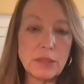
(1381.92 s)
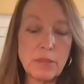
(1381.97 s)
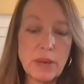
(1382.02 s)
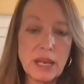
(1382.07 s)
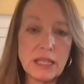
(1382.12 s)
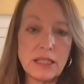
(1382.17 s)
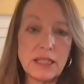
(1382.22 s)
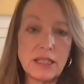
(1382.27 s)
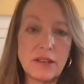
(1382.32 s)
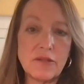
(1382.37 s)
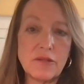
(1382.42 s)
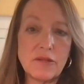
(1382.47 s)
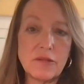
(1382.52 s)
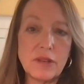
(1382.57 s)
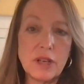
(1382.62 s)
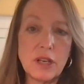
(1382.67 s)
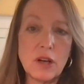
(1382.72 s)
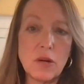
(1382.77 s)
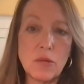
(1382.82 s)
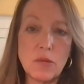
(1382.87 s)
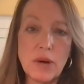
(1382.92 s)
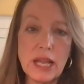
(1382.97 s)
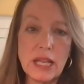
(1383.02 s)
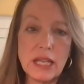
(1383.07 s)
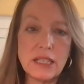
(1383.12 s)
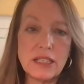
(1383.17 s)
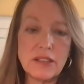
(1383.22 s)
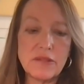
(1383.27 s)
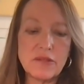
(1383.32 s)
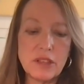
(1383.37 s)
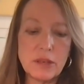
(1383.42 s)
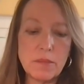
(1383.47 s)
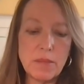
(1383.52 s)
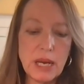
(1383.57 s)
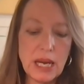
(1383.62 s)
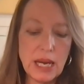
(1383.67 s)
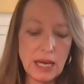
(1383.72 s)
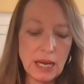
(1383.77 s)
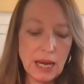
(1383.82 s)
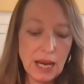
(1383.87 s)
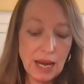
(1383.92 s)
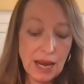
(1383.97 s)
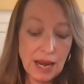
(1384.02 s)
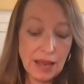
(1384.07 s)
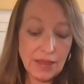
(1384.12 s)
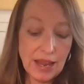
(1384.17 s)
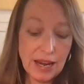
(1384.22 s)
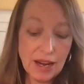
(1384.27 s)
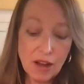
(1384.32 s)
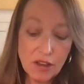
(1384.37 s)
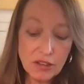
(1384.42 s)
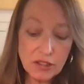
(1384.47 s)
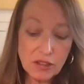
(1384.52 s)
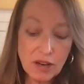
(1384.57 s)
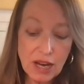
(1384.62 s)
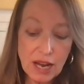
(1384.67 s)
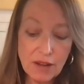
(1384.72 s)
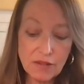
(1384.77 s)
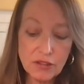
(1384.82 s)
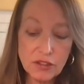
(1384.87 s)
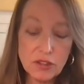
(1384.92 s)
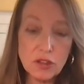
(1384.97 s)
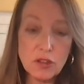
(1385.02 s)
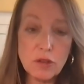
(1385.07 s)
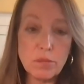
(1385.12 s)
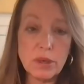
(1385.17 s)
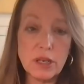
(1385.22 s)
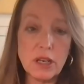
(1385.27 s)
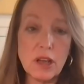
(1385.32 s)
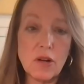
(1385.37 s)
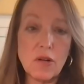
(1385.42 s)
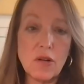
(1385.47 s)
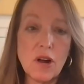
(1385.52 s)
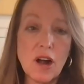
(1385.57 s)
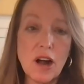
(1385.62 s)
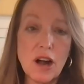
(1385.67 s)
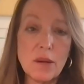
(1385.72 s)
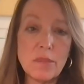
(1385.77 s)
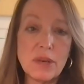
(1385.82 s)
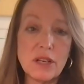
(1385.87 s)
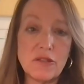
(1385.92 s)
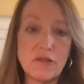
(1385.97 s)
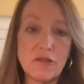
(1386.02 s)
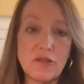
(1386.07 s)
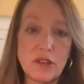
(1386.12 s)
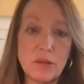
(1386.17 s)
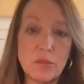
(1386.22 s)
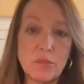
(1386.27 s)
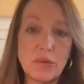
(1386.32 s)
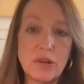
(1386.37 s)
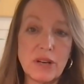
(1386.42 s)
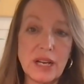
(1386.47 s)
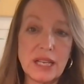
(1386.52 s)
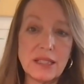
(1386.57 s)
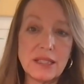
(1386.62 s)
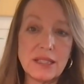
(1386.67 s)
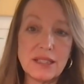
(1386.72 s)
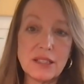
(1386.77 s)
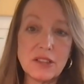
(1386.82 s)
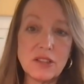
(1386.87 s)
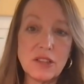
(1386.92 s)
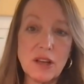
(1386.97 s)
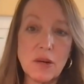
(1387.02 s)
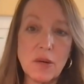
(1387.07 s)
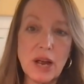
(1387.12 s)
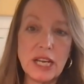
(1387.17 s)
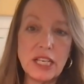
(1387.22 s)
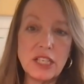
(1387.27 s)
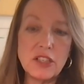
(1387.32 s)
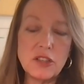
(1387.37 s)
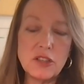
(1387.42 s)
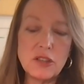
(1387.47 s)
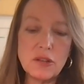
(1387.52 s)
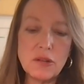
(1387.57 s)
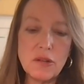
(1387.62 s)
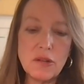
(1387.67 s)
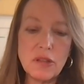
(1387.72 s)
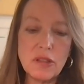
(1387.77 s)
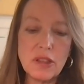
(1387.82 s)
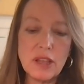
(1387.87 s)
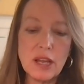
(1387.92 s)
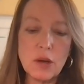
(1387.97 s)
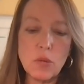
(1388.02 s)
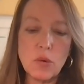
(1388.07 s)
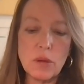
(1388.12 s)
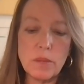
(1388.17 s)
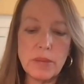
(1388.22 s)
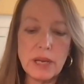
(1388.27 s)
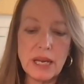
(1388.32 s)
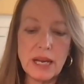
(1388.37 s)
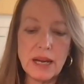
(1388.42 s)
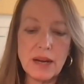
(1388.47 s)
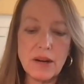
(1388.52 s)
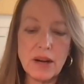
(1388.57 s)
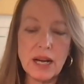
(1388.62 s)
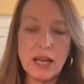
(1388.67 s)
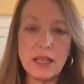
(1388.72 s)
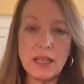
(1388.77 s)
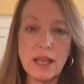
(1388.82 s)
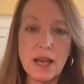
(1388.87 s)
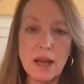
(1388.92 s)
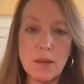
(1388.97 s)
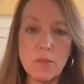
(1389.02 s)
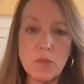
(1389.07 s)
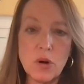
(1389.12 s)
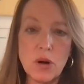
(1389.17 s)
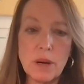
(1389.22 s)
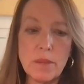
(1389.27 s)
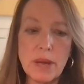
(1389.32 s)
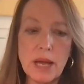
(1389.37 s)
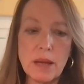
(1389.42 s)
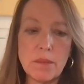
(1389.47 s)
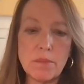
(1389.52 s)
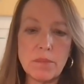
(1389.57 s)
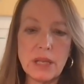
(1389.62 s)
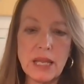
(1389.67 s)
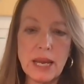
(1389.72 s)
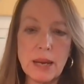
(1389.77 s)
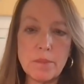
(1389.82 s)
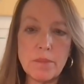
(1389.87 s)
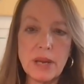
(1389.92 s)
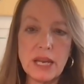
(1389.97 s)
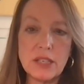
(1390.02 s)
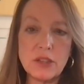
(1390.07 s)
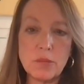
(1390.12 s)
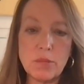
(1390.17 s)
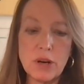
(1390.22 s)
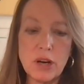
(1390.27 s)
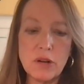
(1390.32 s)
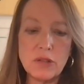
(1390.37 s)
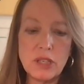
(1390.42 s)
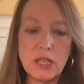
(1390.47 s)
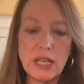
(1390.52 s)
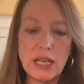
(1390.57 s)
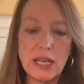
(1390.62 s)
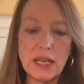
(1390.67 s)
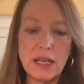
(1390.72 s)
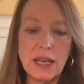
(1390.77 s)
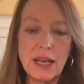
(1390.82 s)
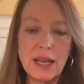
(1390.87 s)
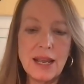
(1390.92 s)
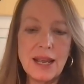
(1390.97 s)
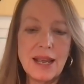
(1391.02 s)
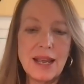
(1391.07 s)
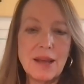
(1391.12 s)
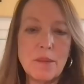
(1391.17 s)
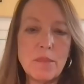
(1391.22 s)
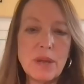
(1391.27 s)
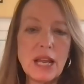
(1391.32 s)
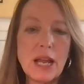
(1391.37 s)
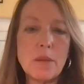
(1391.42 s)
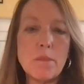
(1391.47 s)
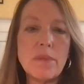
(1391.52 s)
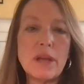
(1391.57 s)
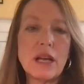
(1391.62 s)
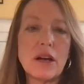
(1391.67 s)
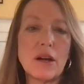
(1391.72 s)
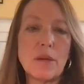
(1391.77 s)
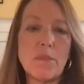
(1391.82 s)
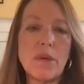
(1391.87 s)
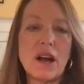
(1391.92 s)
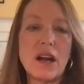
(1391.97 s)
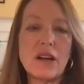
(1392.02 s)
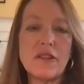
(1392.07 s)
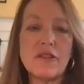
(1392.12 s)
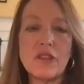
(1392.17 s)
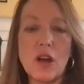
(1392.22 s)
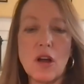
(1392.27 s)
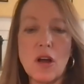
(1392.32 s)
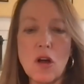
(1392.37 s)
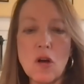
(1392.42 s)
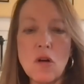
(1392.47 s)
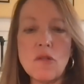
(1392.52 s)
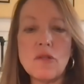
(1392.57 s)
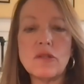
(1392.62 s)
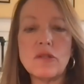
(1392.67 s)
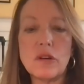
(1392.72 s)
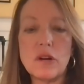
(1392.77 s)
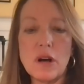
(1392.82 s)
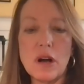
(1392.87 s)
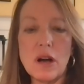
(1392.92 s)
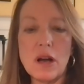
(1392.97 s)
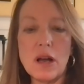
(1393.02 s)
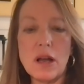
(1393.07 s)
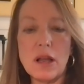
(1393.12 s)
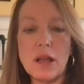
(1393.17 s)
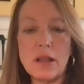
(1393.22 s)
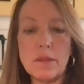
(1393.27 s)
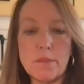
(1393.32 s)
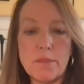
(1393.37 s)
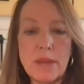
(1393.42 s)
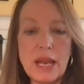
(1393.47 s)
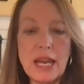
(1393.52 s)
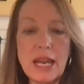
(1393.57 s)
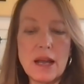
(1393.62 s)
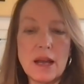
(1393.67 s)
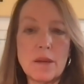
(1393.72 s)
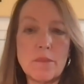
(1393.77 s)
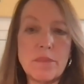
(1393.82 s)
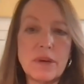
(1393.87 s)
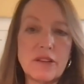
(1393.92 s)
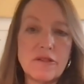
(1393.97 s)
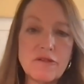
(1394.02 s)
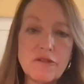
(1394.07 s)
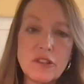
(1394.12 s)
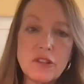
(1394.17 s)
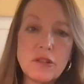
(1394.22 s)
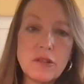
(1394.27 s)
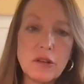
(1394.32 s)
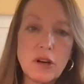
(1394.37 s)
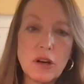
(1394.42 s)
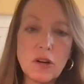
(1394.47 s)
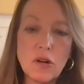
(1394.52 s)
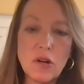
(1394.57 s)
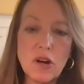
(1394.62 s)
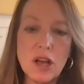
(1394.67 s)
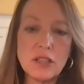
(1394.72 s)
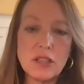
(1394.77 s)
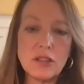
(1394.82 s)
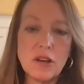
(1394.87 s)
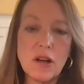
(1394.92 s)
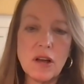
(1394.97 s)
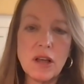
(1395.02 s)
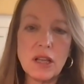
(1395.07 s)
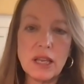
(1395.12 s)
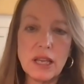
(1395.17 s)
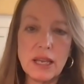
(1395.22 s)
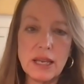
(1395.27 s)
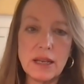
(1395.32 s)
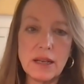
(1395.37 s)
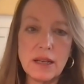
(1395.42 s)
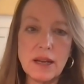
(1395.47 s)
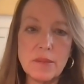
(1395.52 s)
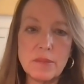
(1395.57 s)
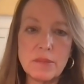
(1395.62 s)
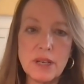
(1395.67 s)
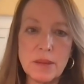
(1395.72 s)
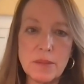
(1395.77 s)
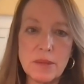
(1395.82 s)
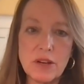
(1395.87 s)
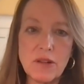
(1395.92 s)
inexpensive, you know, relative to meat. They also have super low carbon footprints. So I do think we'll be hearing a lot more about plant-based protein being a bigger part of the overall makeup of food across all income